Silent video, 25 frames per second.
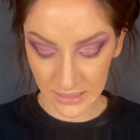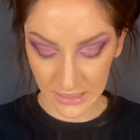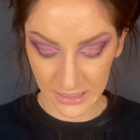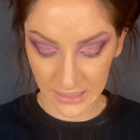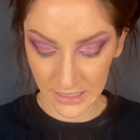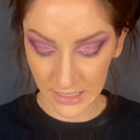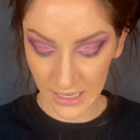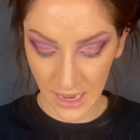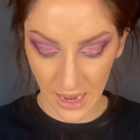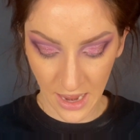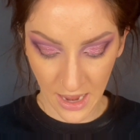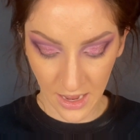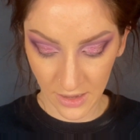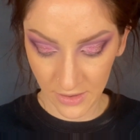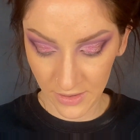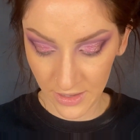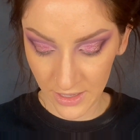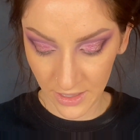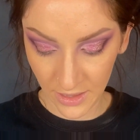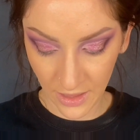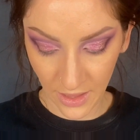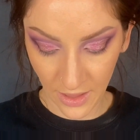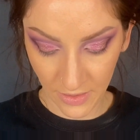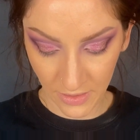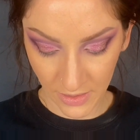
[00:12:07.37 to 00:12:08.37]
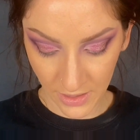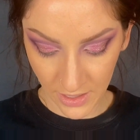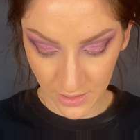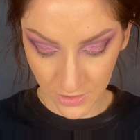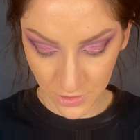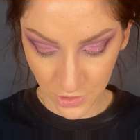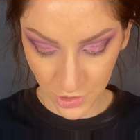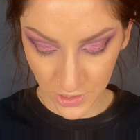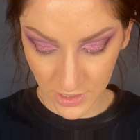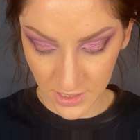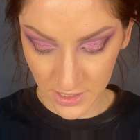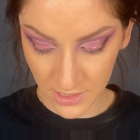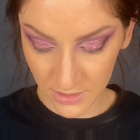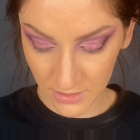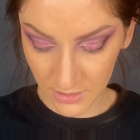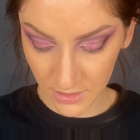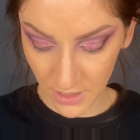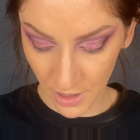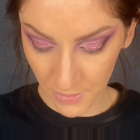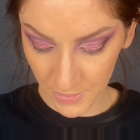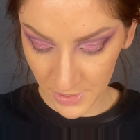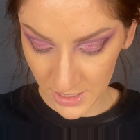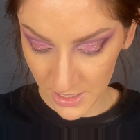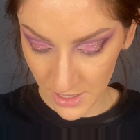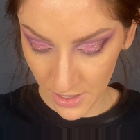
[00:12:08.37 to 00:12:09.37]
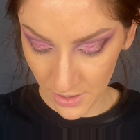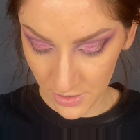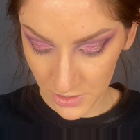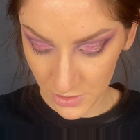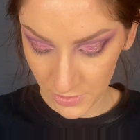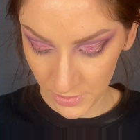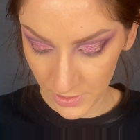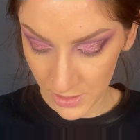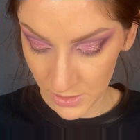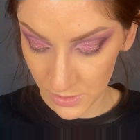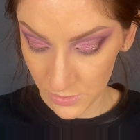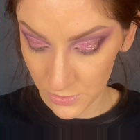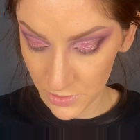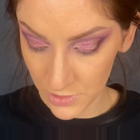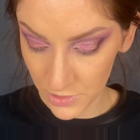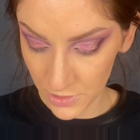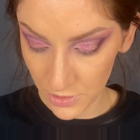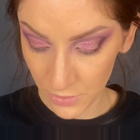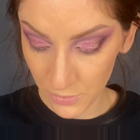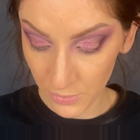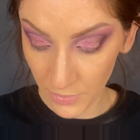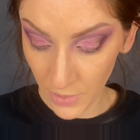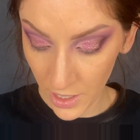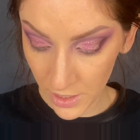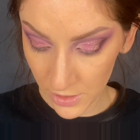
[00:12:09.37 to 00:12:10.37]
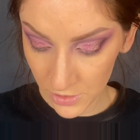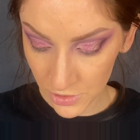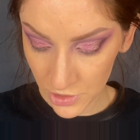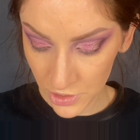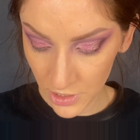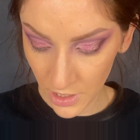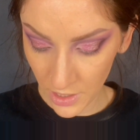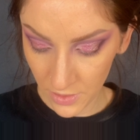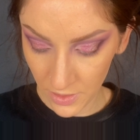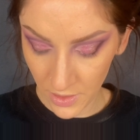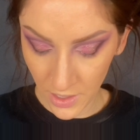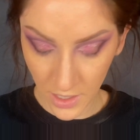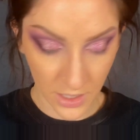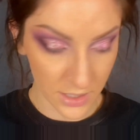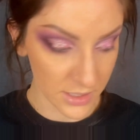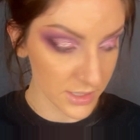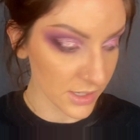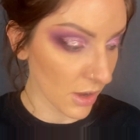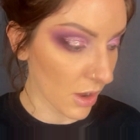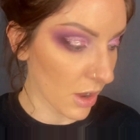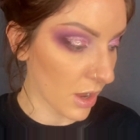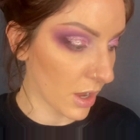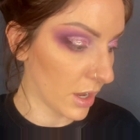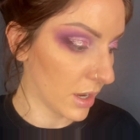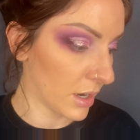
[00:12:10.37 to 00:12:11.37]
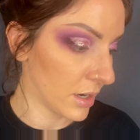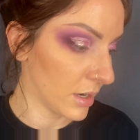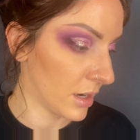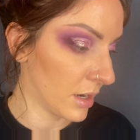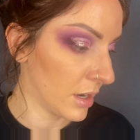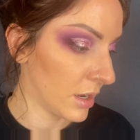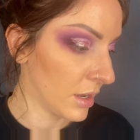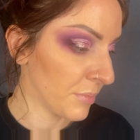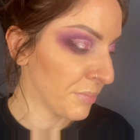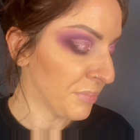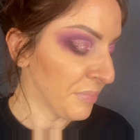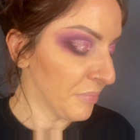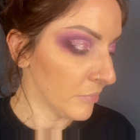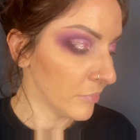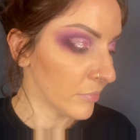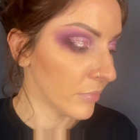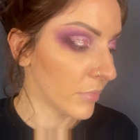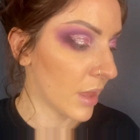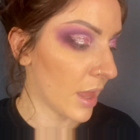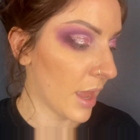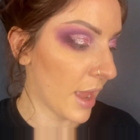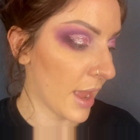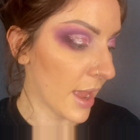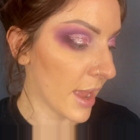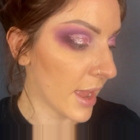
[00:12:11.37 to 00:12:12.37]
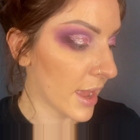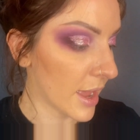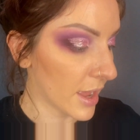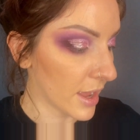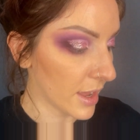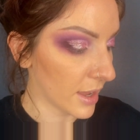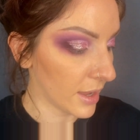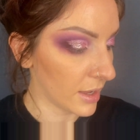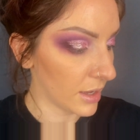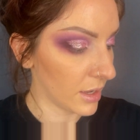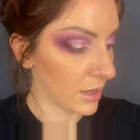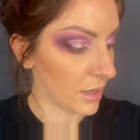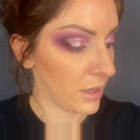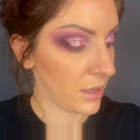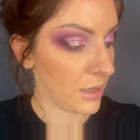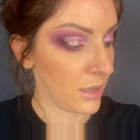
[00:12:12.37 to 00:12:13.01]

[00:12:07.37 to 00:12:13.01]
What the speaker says: think it's just coming down to I used too much, and then it's on eyeshadow